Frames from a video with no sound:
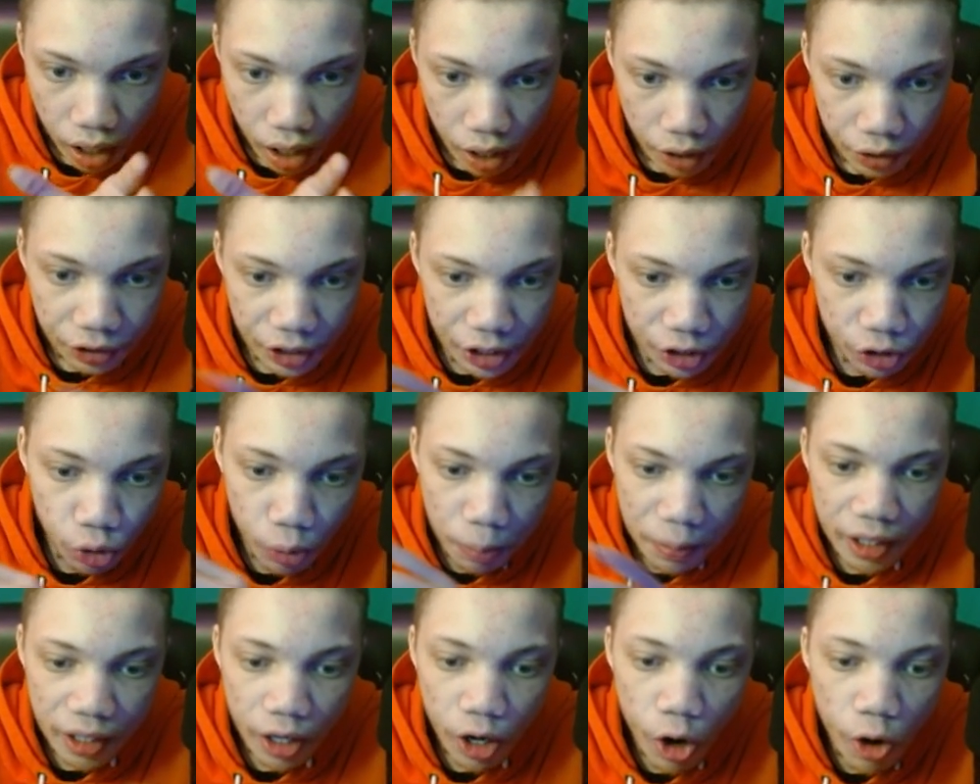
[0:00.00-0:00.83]
This will
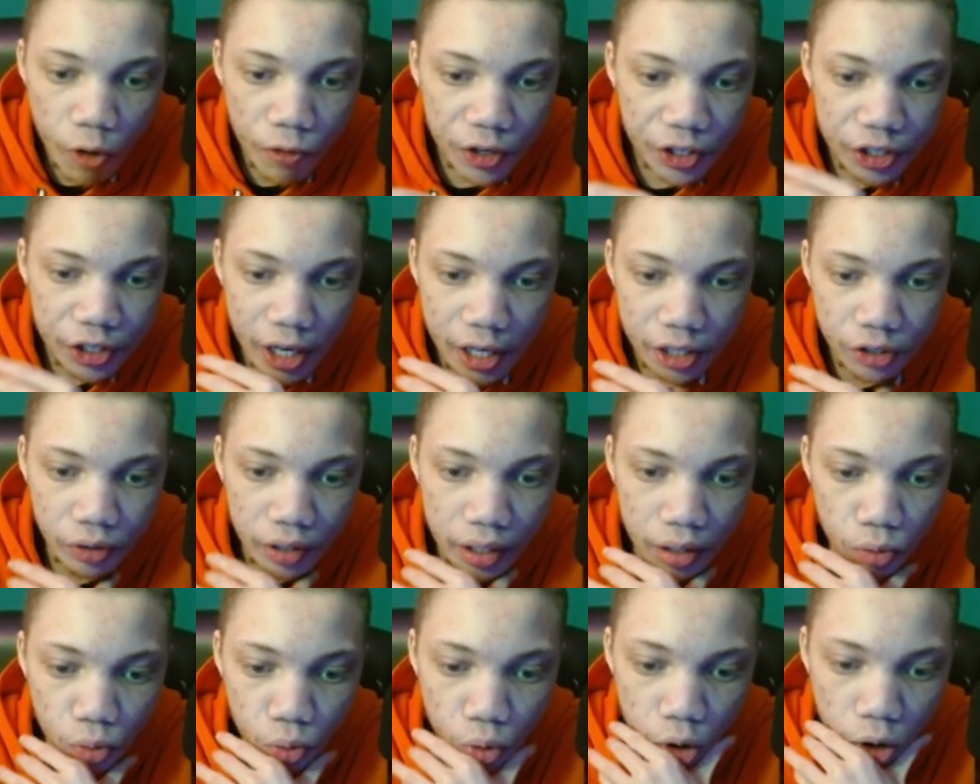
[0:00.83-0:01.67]
be oversaturated.
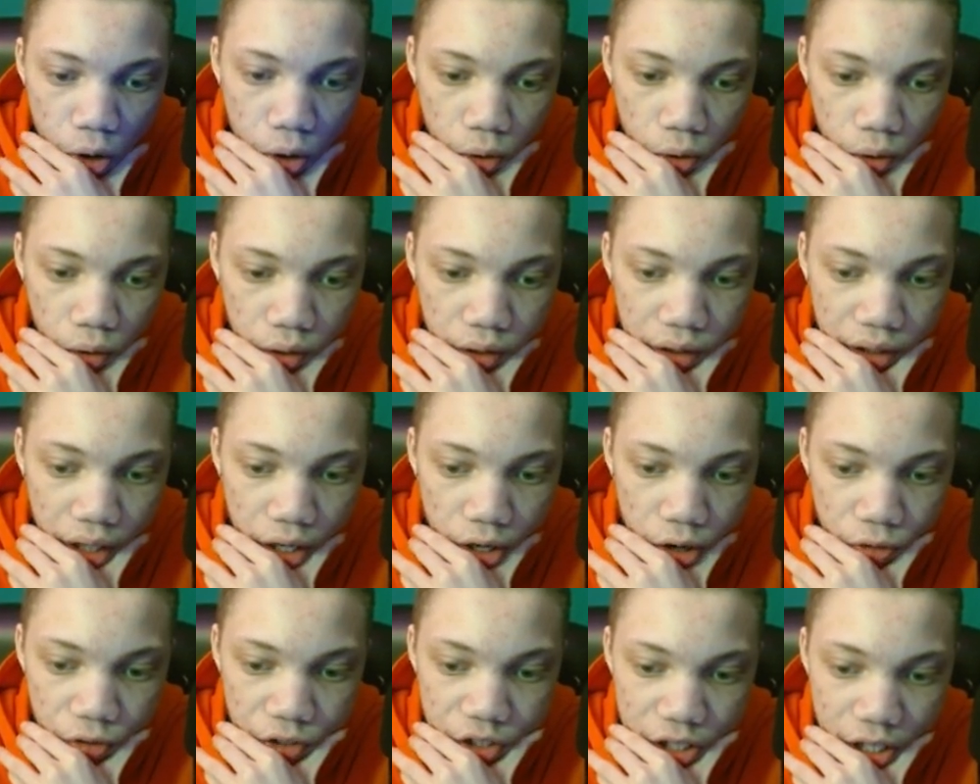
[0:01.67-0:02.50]
Whoa, yeah,
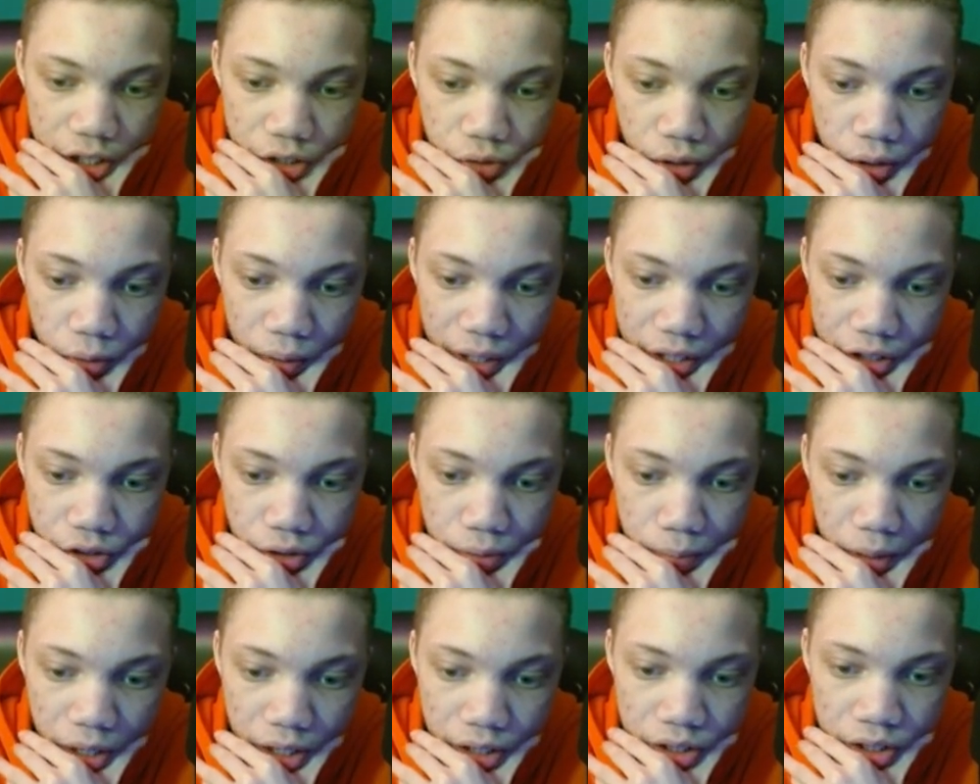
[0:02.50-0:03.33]
oversaturated way too
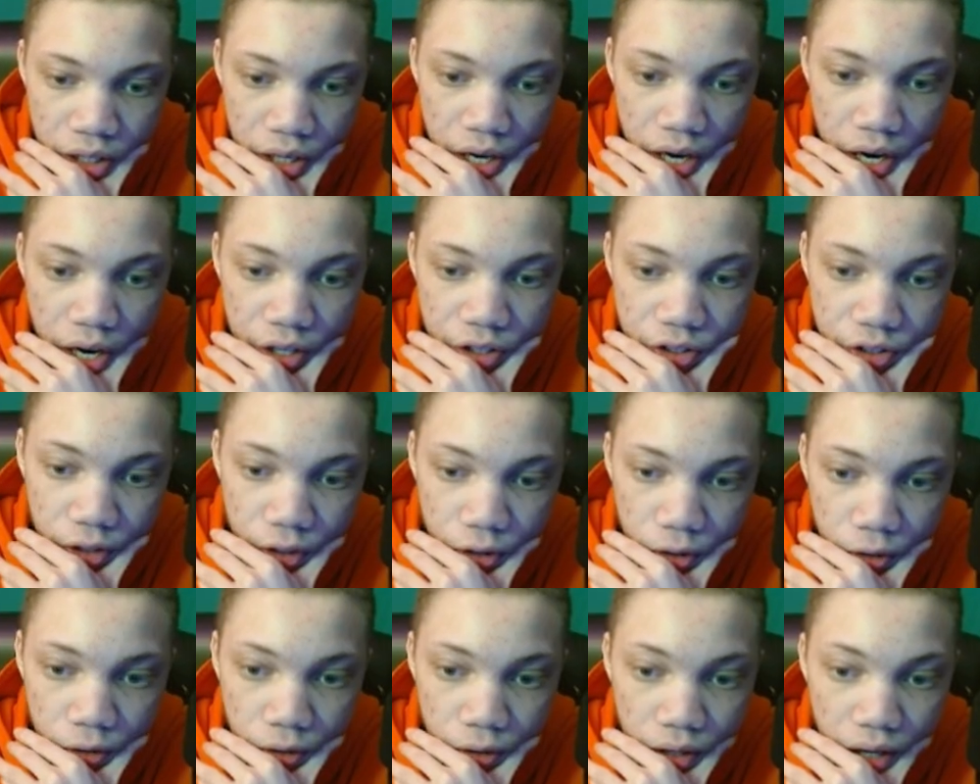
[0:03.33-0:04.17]
much.
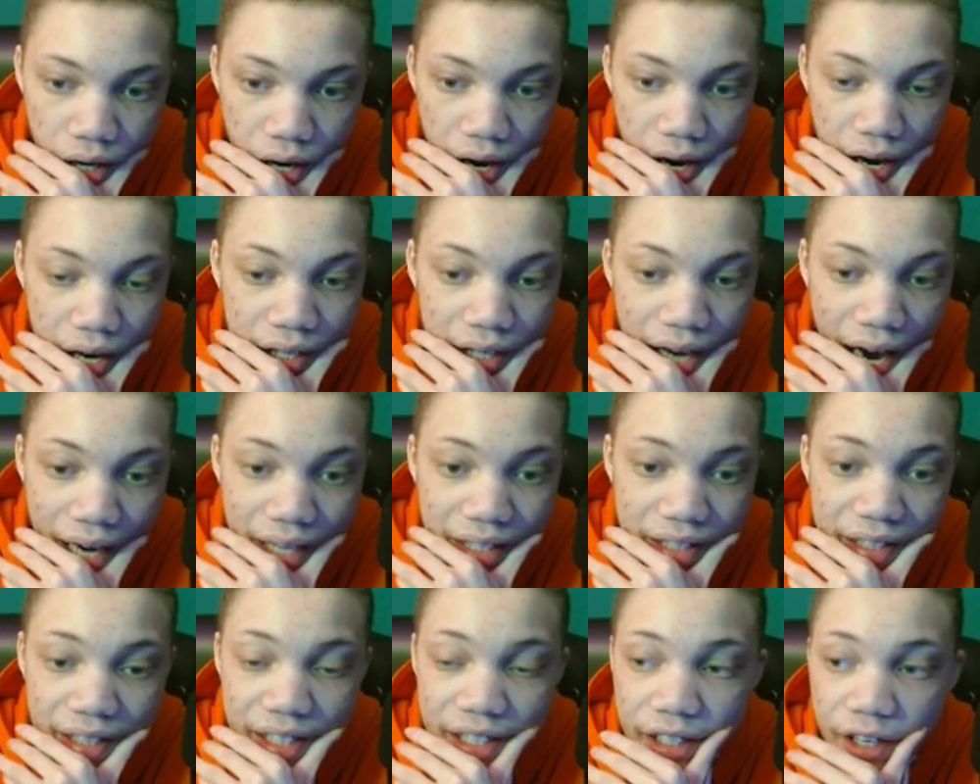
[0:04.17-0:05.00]
So y'all can
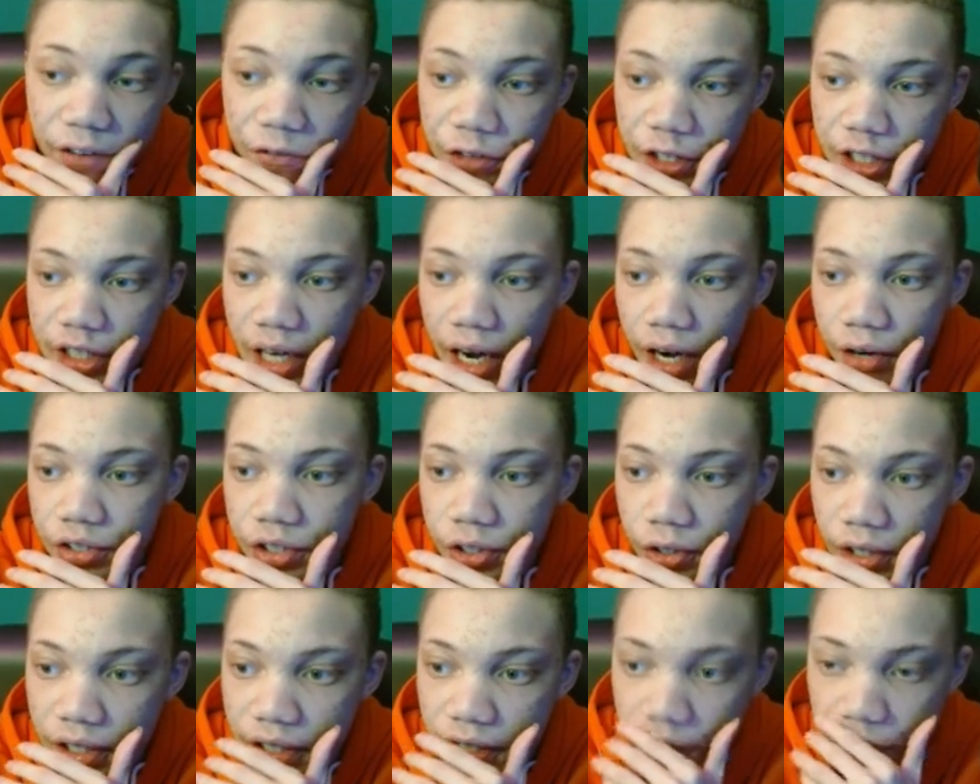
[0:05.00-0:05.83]
see the difference now. So
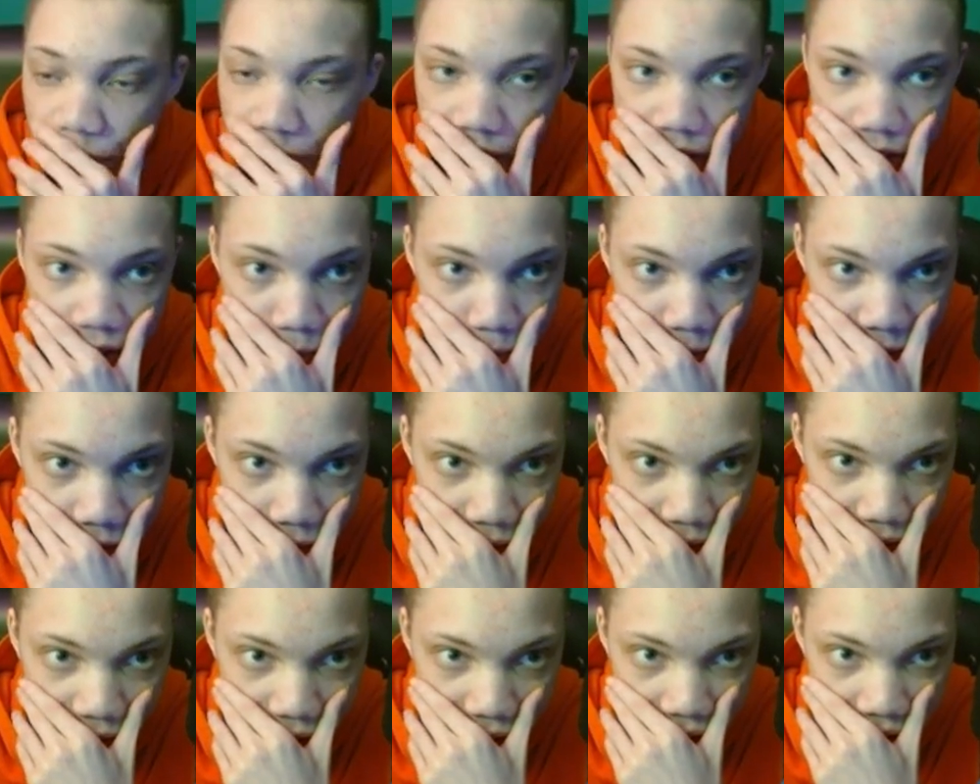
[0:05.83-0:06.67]
the difference is
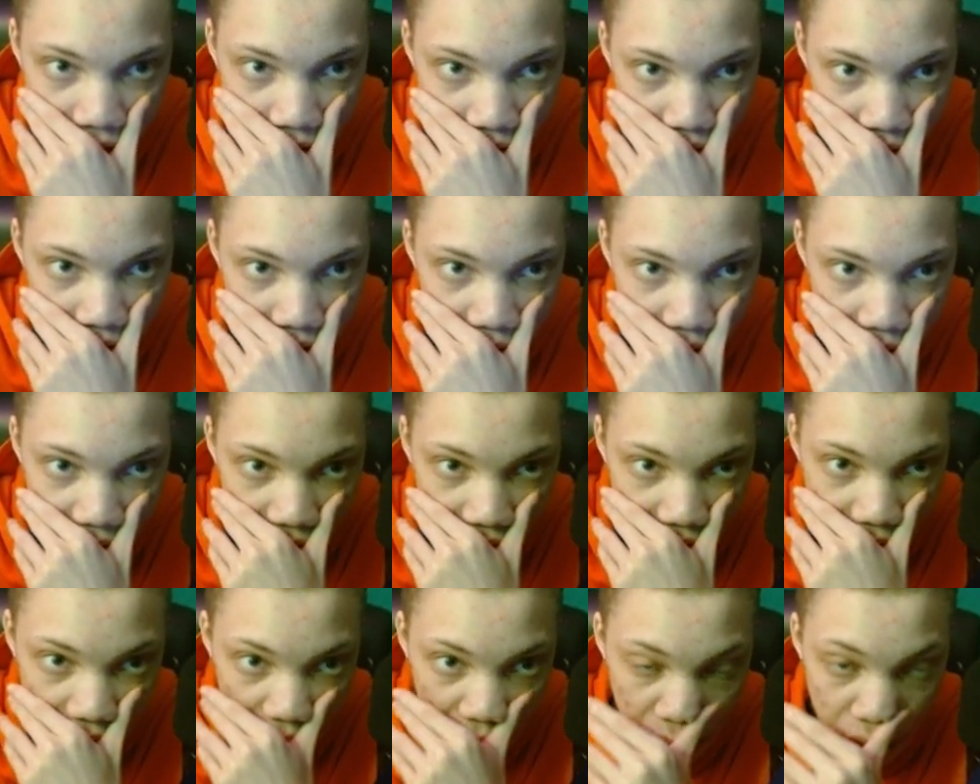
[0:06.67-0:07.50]
between this
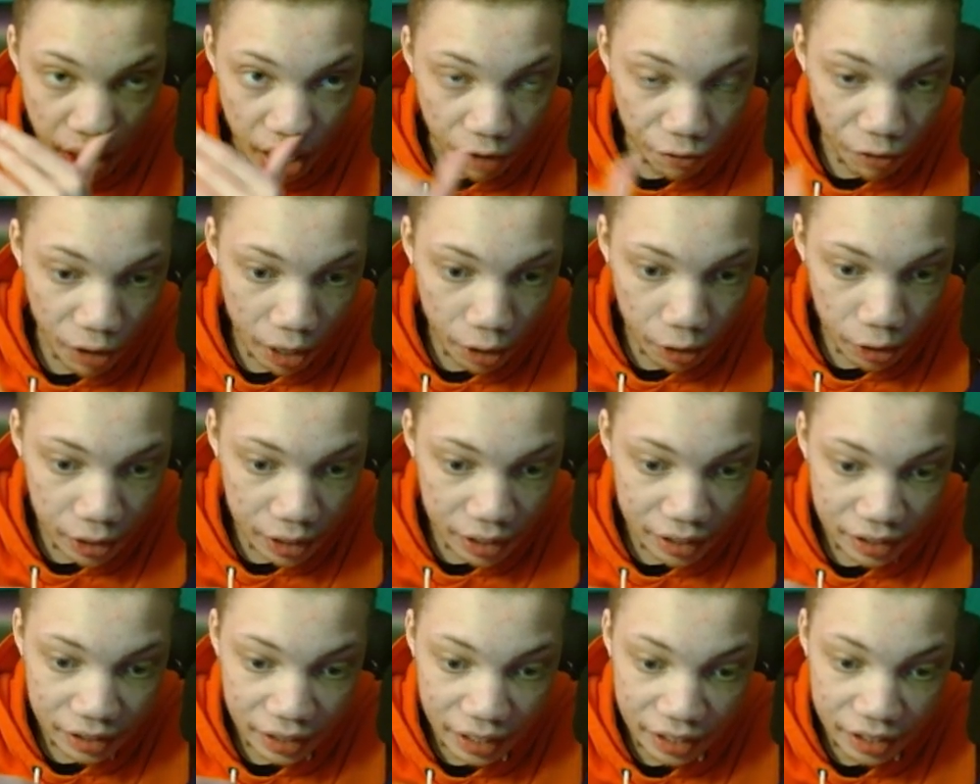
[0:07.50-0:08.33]
is if I go to
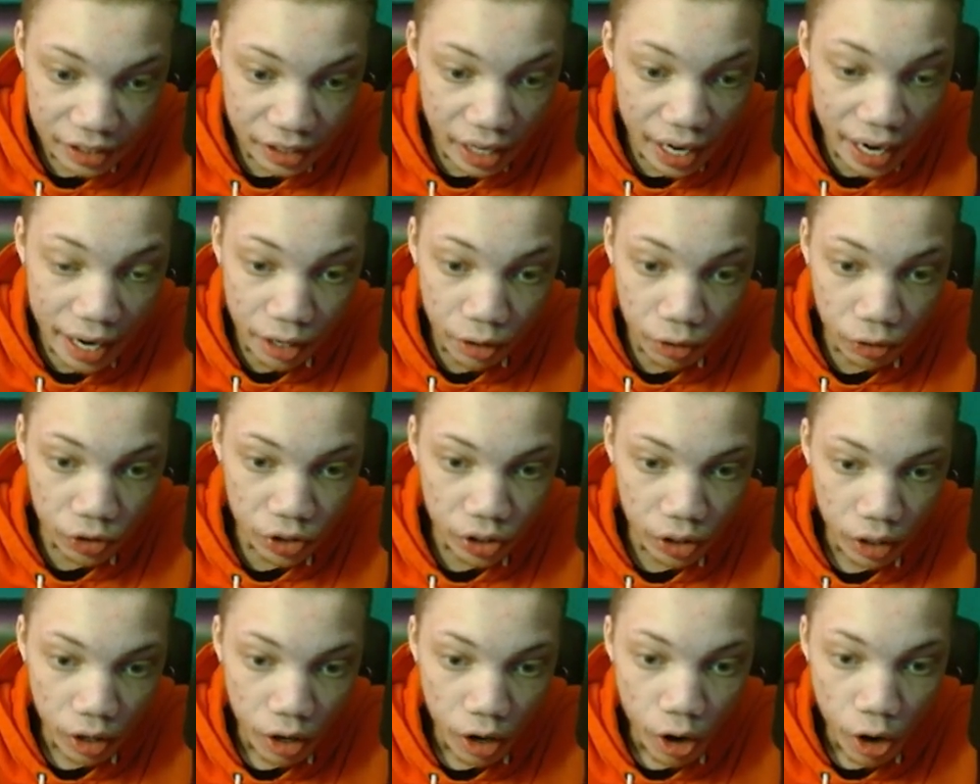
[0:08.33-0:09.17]
this angle's
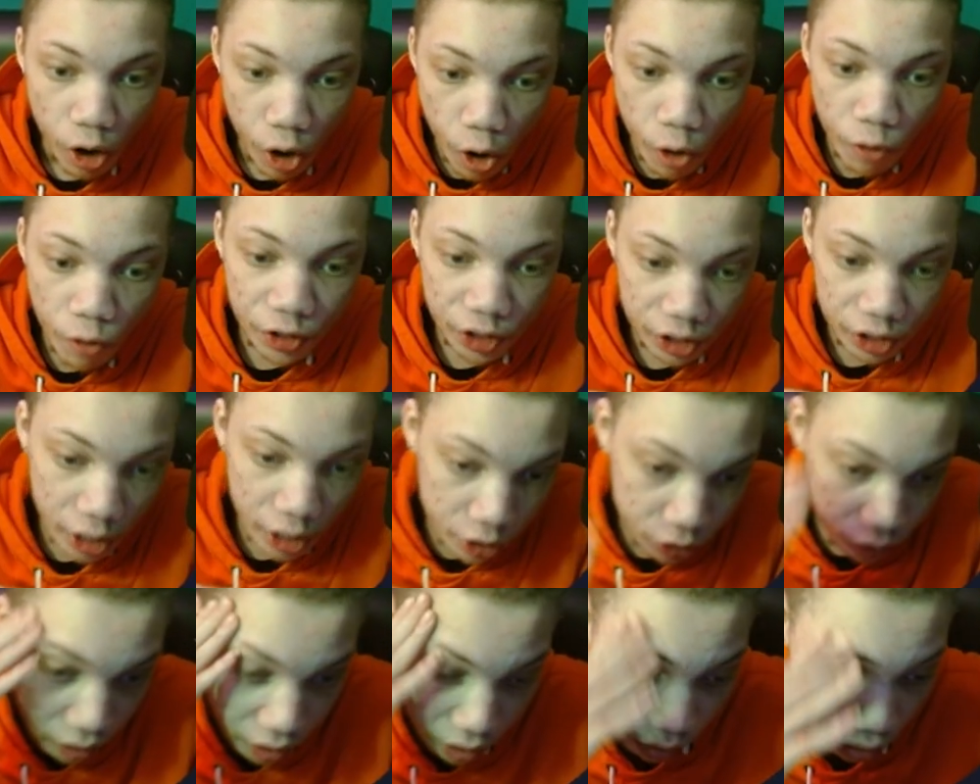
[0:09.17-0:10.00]

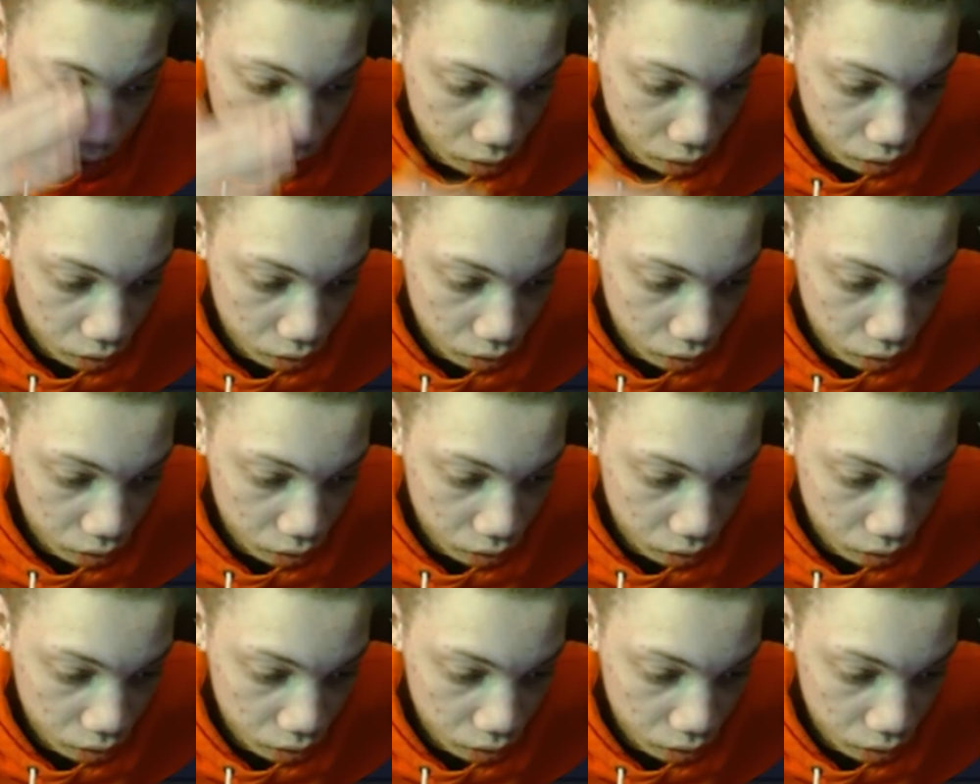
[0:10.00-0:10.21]
oversaturated.